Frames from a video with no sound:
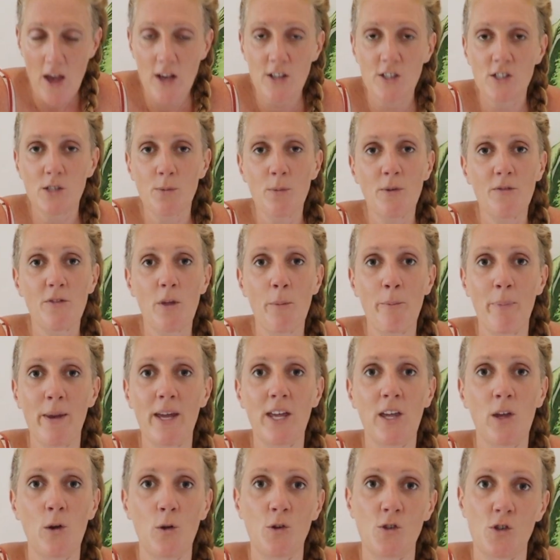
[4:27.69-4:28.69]
Some of the
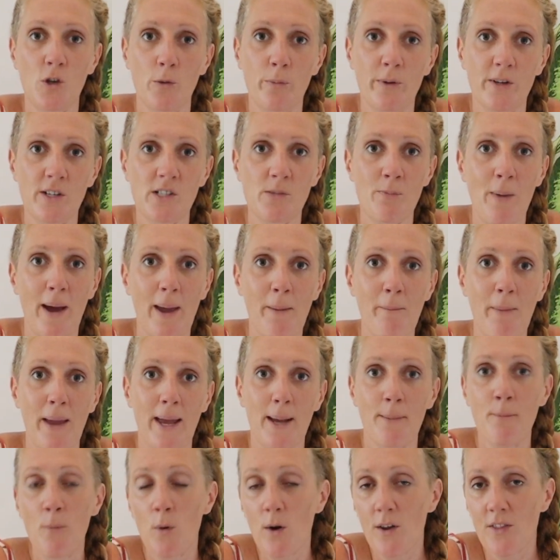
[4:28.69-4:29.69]
big YouTubers might
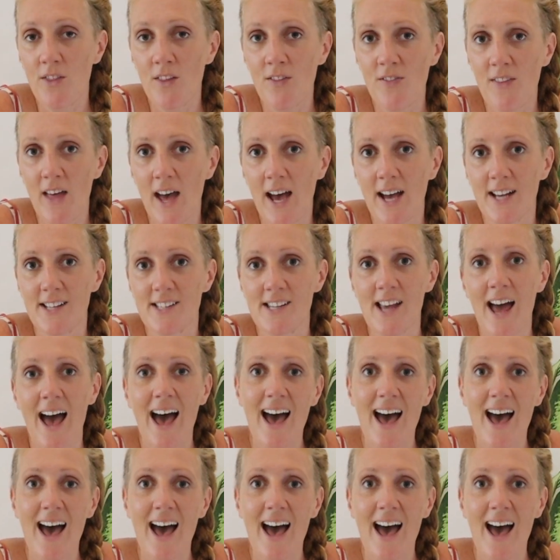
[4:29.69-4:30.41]
make more than that,